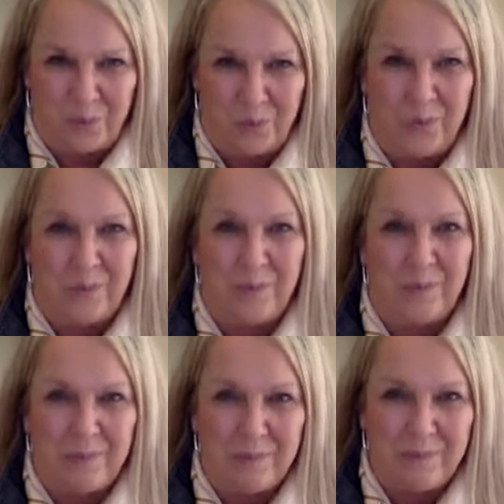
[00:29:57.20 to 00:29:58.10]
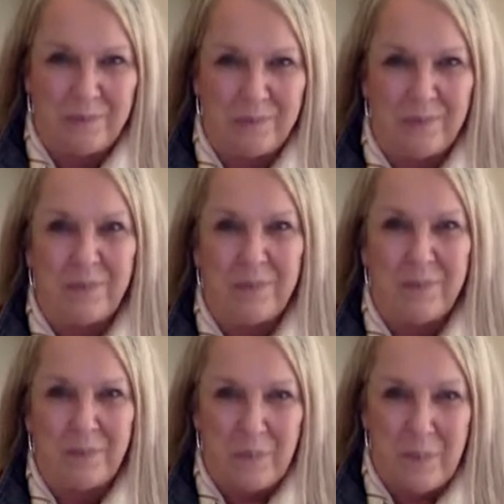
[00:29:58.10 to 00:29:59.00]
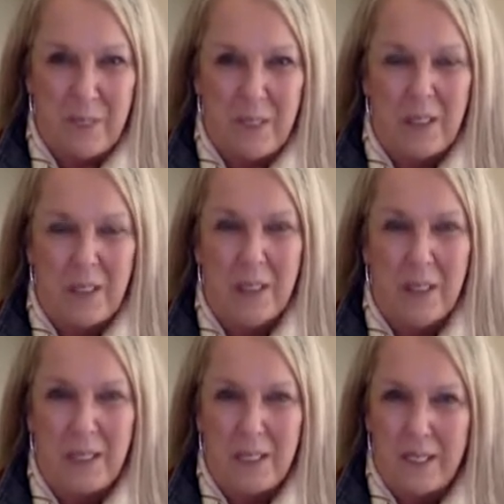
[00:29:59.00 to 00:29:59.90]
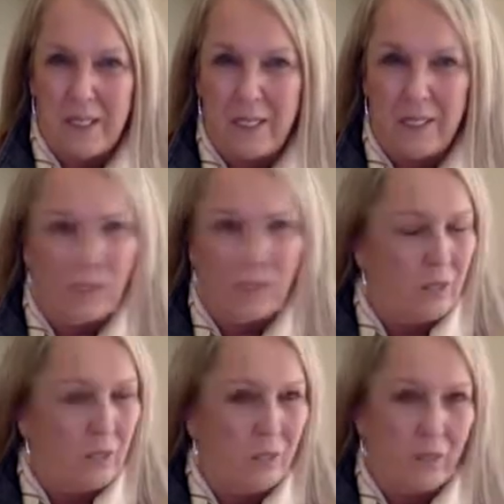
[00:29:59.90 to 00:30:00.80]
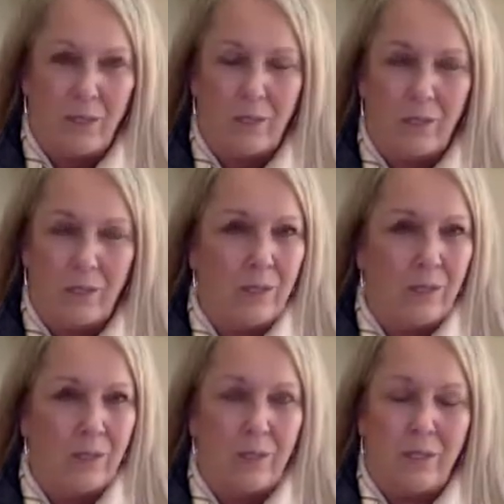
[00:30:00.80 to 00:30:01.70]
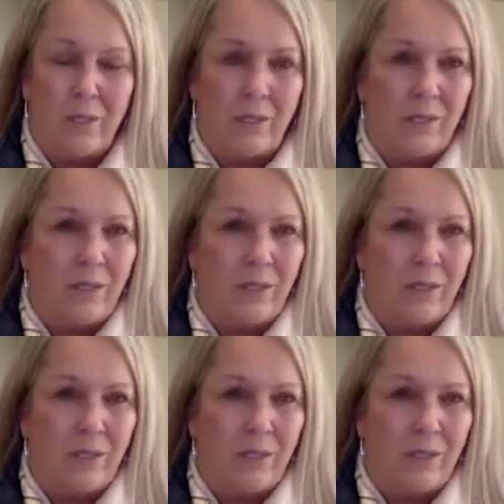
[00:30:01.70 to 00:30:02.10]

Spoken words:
[no speech]